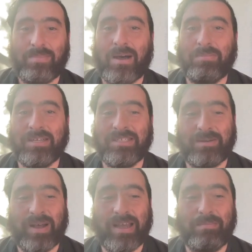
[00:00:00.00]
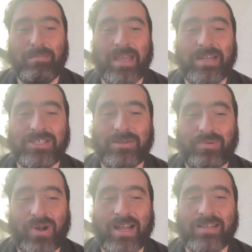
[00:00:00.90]
published by a major
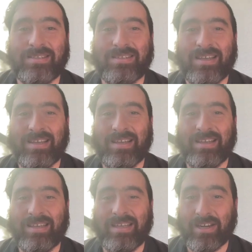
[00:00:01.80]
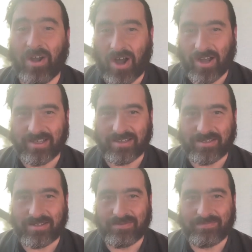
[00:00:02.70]
press in
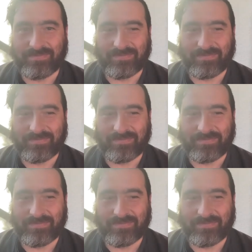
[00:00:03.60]
August.